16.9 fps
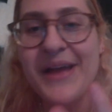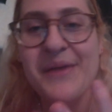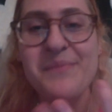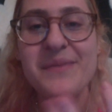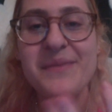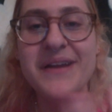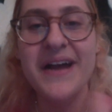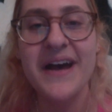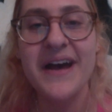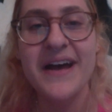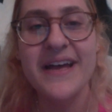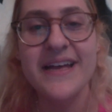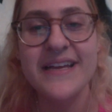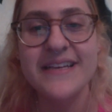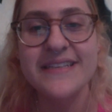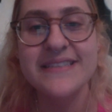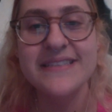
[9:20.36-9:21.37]

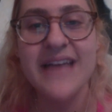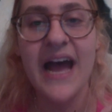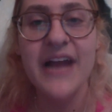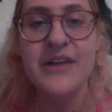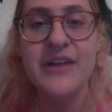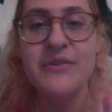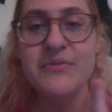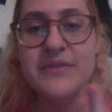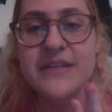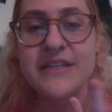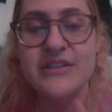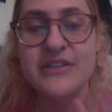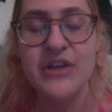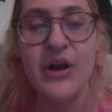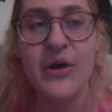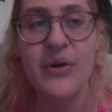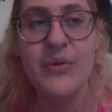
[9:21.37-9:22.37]
Because I don't really
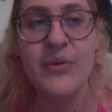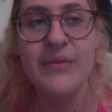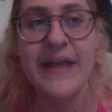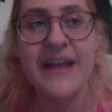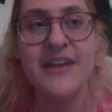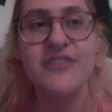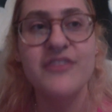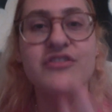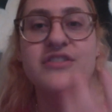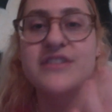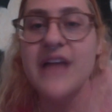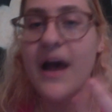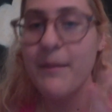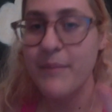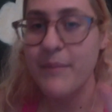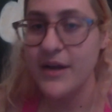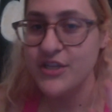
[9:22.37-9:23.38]
know. Like, there's
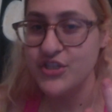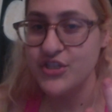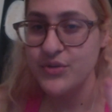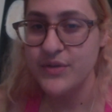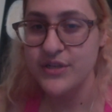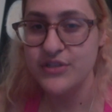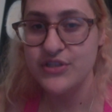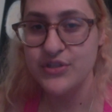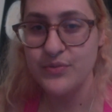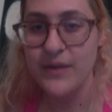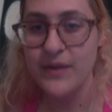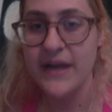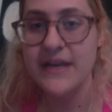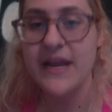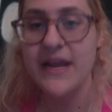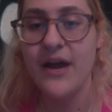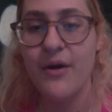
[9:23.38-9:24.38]
not much you can do right
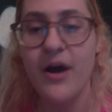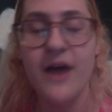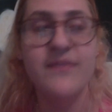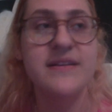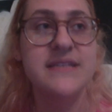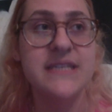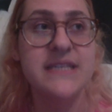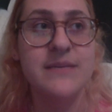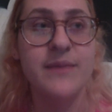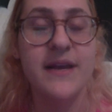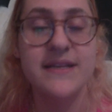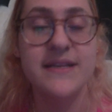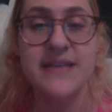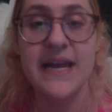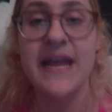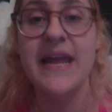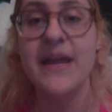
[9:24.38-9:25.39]
now, obviously, because
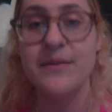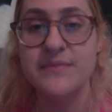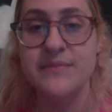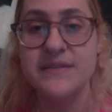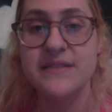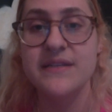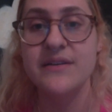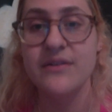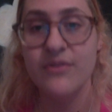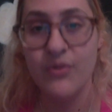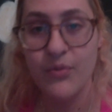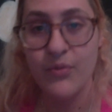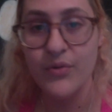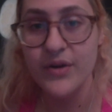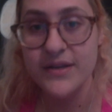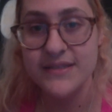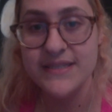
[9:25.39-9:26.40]
I am still
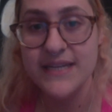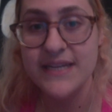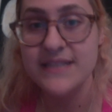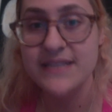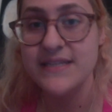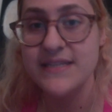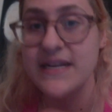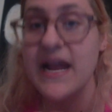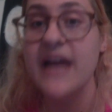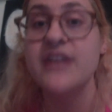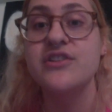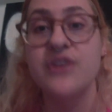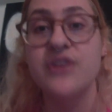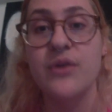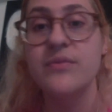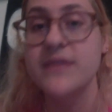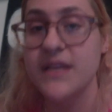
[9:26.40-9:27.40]
quarantined and I
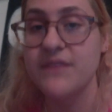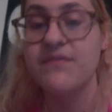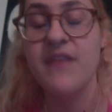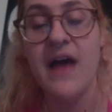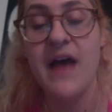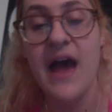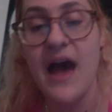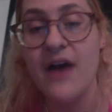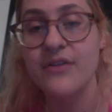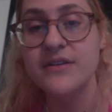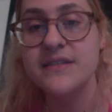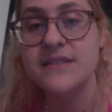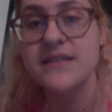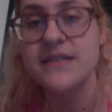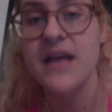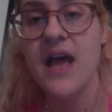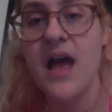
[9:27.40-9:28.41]
don't leave the house.
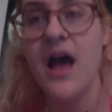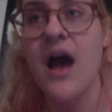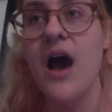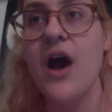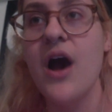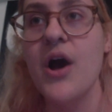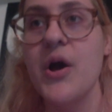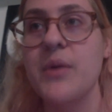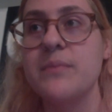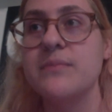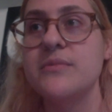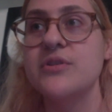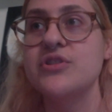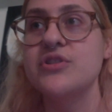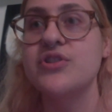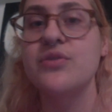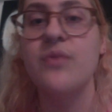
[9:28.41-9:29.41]

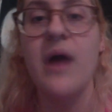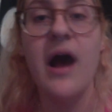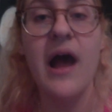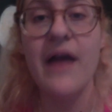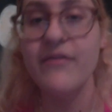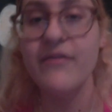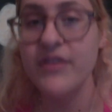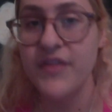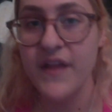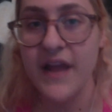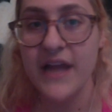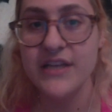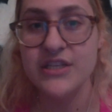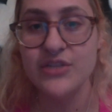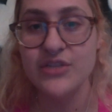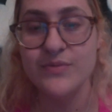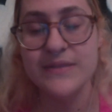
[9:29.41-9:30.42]
So everything I
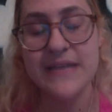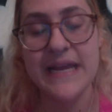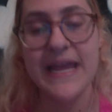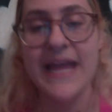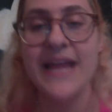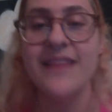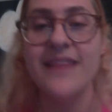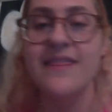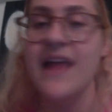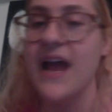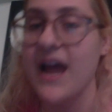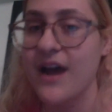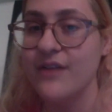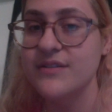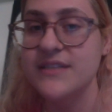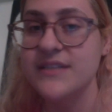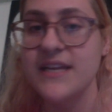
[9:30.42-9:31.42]
do is like in the
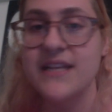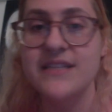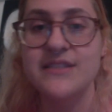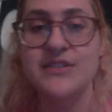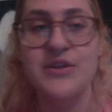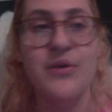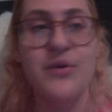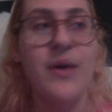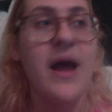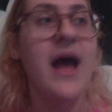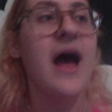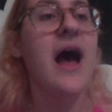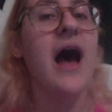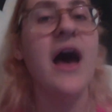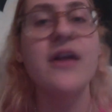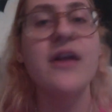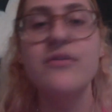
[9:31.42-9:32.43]
house. And so
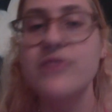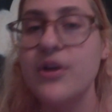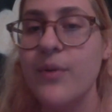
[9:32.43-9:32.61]
I don't know.